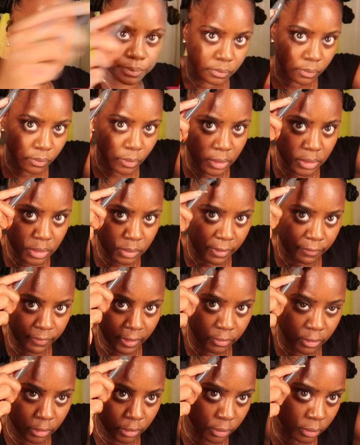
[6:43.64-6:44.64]
edges.
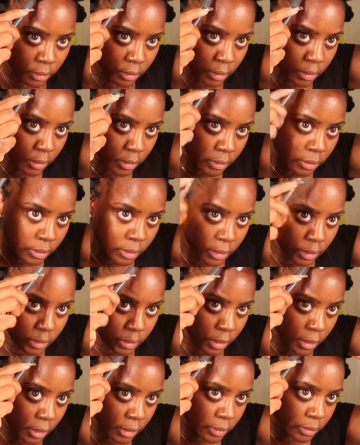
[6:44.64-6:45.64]
And
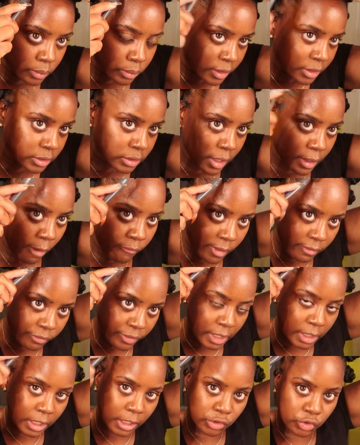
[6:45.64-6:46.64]
I
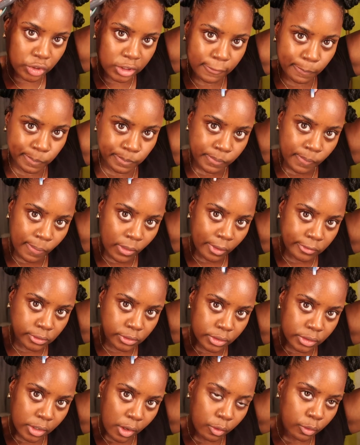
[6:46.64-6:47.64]
was definitely
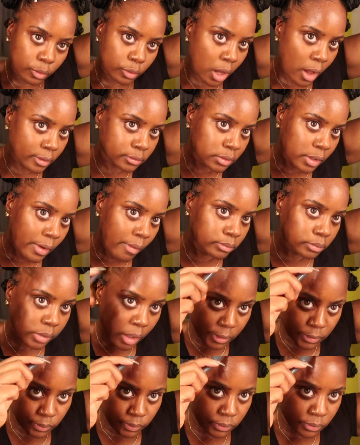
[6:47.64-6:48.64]
pleasantly surprised with my
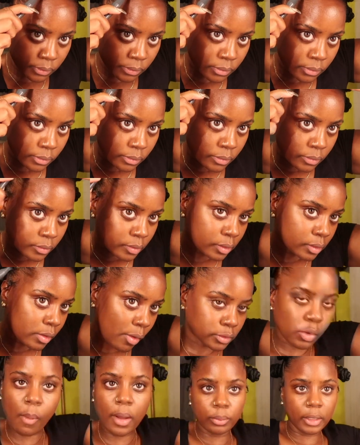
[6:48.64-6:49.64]
results.
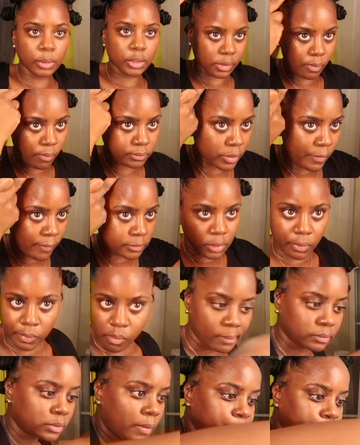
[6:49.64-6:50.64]
And I was definitely
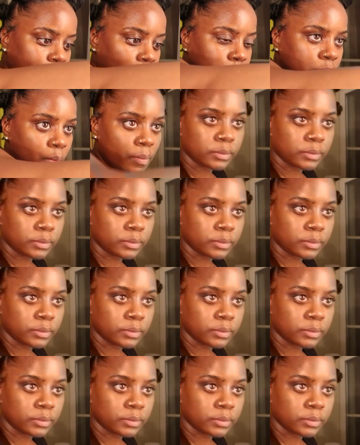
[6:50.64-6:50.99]
surprised with myself,